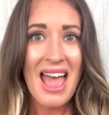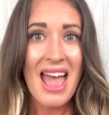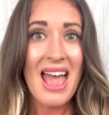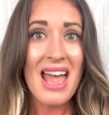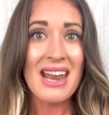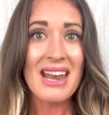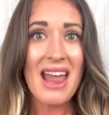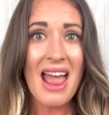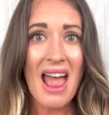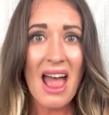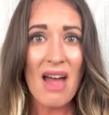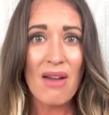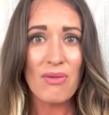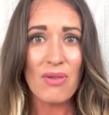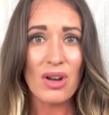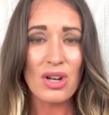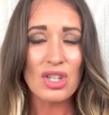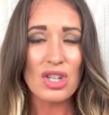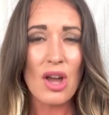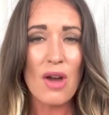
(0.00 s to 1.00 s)
an
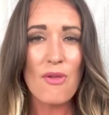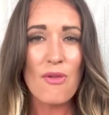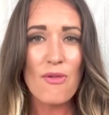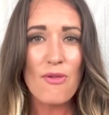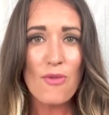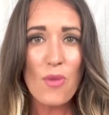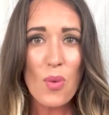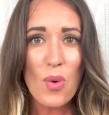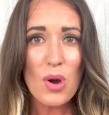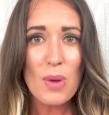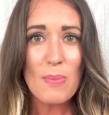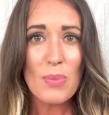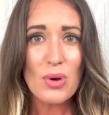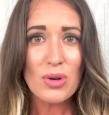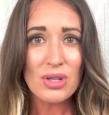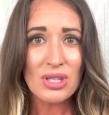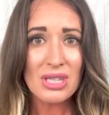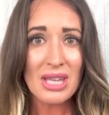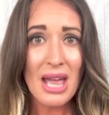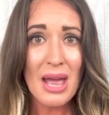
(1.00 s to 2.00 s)
average of
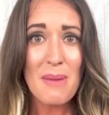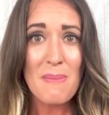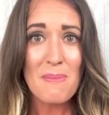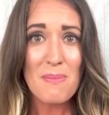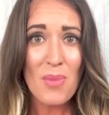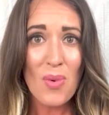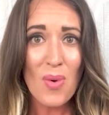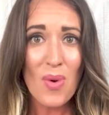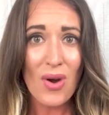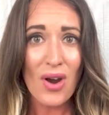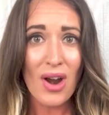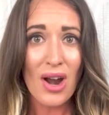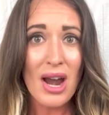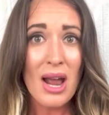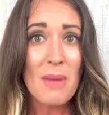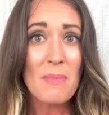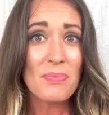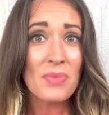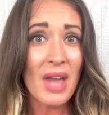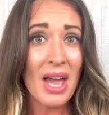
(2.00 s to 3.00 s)
4% more
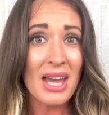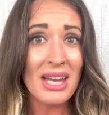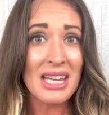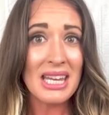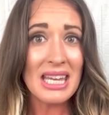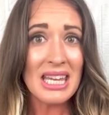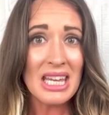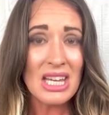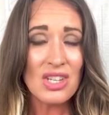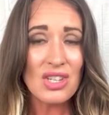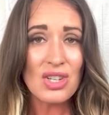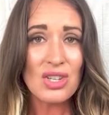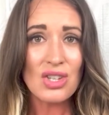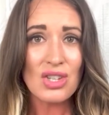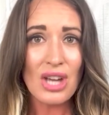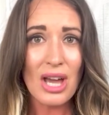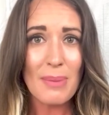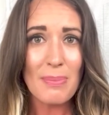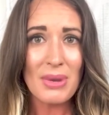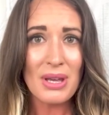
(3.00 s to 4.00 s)
on each
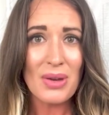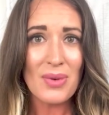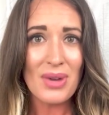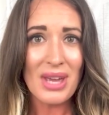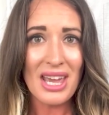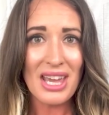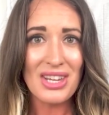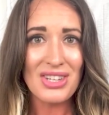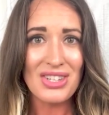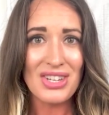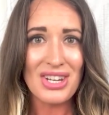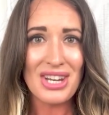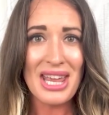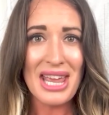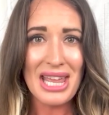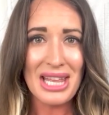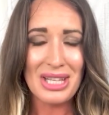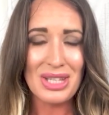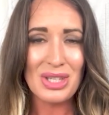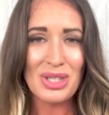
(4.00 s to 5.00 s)
shopping occasion
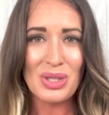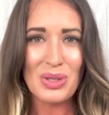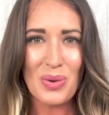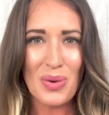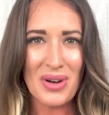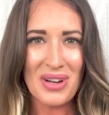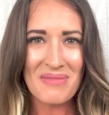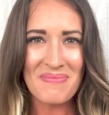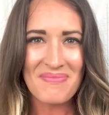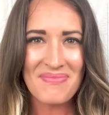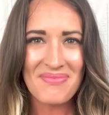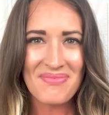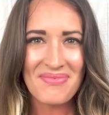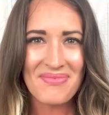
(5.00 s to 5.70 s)
in store.